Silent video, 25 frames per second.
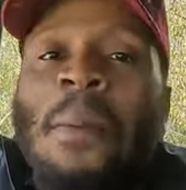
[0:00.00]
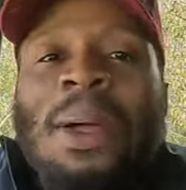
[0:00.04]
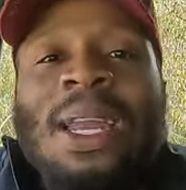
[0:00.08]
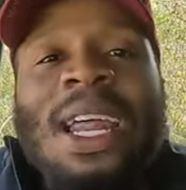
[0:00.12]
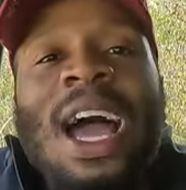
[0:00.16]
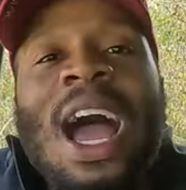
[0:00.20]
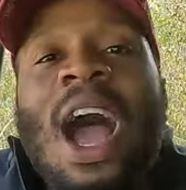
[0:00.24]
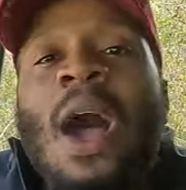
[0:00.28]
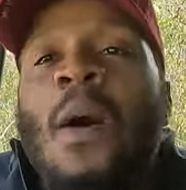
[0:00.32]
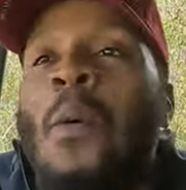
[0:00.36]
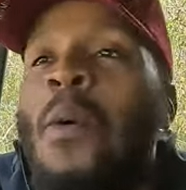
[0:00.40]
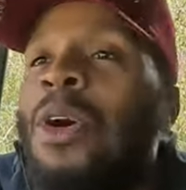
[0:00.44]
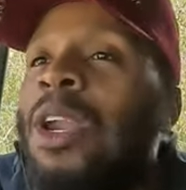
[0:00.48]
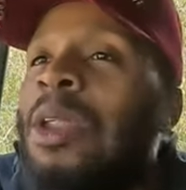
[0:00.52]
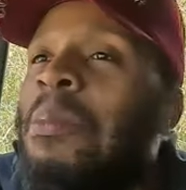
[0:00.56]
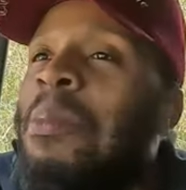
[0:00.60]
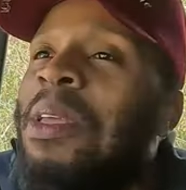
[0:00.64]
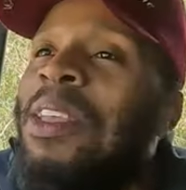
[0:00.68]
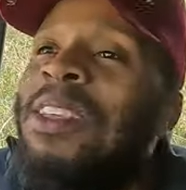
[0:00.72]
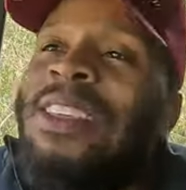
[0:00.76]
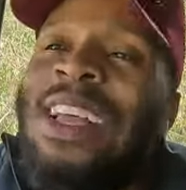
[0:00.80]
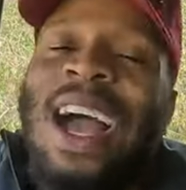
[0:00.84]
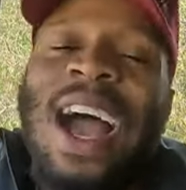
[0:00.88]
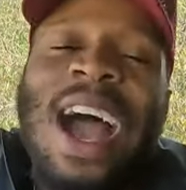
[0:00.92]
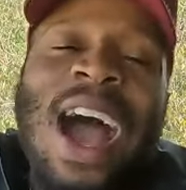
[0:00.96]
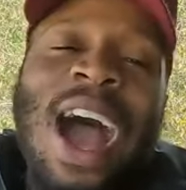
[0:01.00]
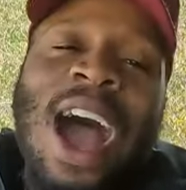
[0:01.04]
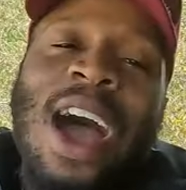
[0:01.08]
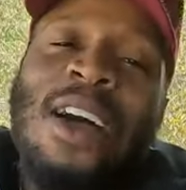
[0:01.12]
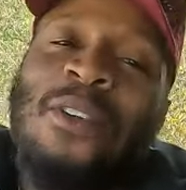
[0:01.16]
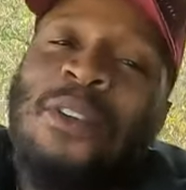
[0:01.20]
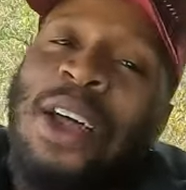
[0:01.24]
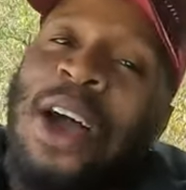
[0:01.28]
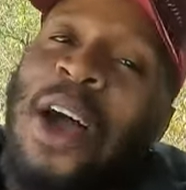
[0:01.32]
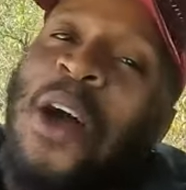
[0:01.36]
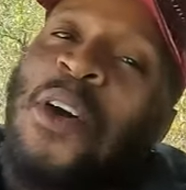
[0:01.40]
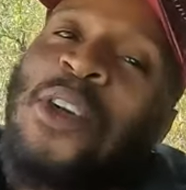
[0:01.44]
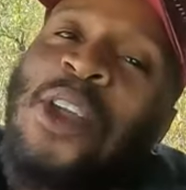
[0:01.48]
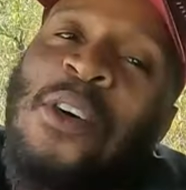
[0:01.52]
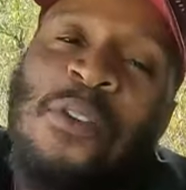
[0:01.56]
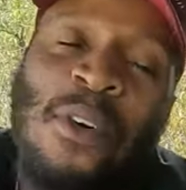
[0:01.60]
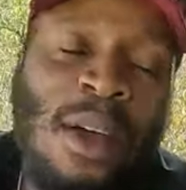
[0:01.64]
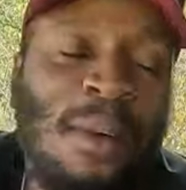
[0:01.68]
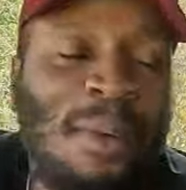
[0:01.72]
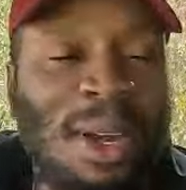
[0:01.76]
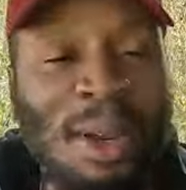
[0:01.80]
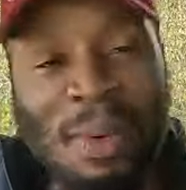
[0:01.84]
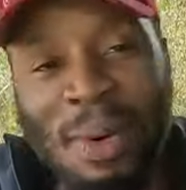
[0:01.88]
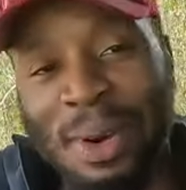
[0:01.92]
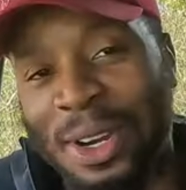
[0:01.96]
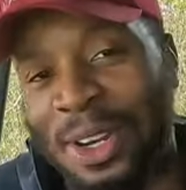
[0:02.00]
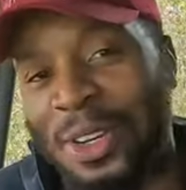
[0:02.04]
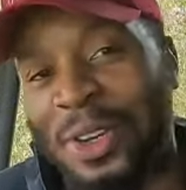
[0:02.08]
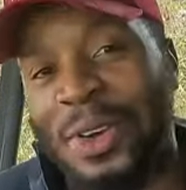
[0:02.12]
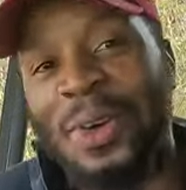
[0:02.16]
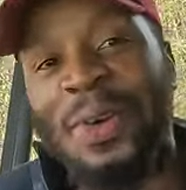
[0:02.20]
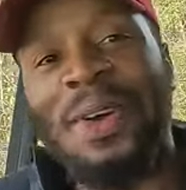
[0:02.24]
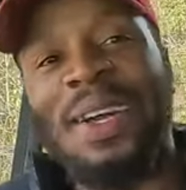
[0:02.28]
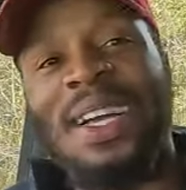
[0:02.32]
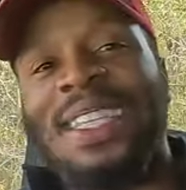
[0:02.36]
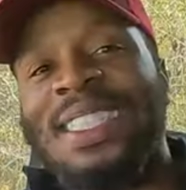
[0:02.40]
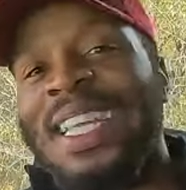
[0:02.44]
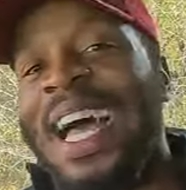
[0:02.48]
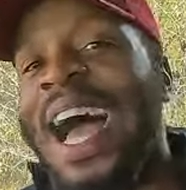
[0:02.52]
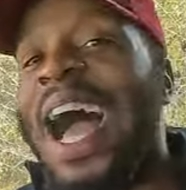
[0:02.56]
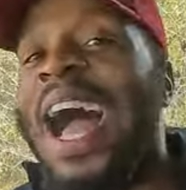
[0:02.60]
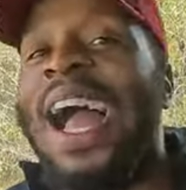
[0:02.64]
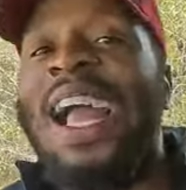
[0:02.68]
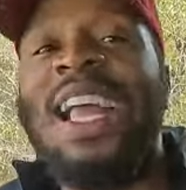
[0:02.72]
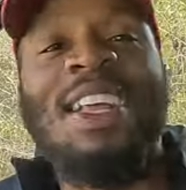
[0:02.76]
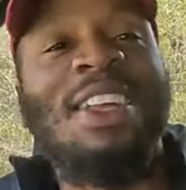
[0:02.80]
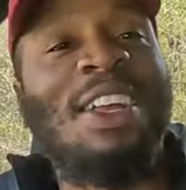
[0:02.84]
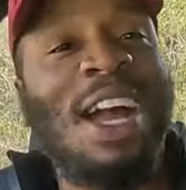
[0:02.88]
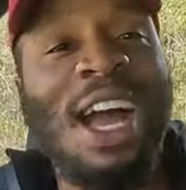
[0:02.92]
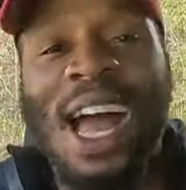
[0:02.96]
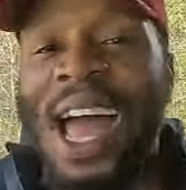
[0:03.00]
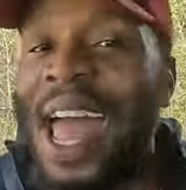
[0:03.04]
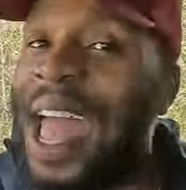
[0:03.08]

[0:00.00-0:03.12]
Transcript: But I don't want to be. I, I, don't know if I really want to do it, cause I ain't.